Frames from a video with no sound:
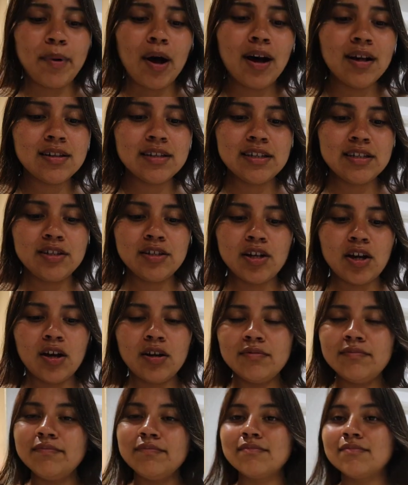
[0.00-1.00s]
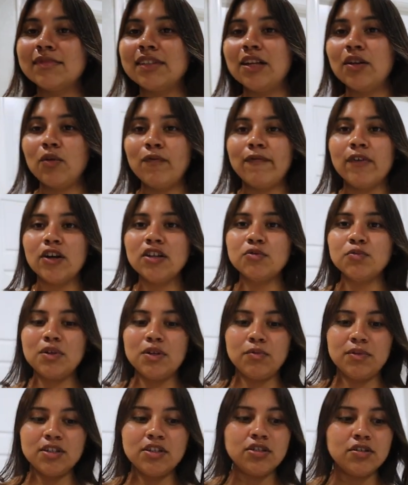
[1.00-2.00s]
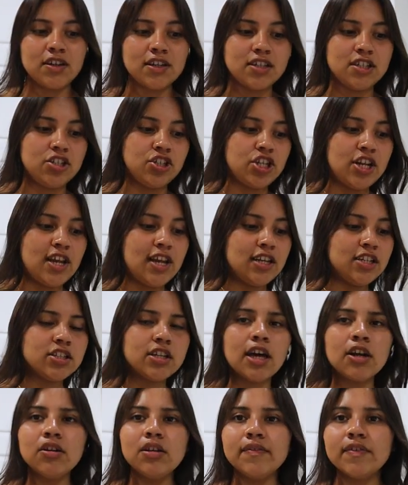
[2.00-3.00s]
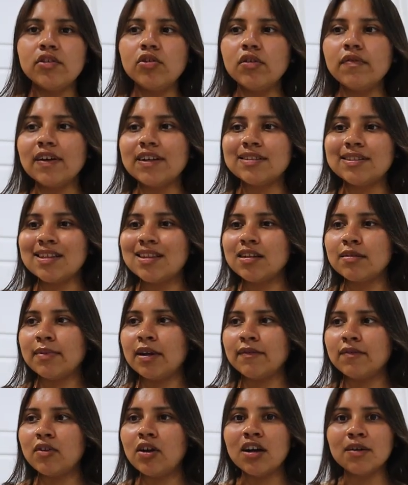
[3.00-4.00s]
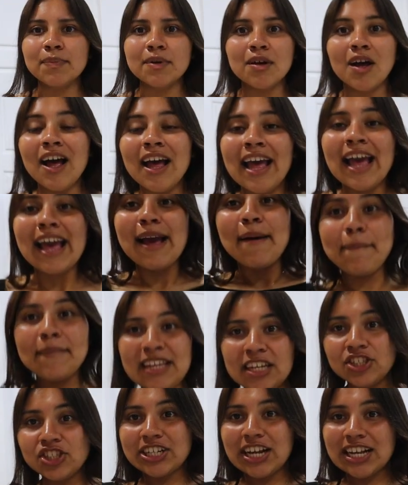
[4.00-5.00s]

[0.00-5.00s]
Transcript: balling, you know? First, we win directing change. I don't even know if I said that in my vlog, but me and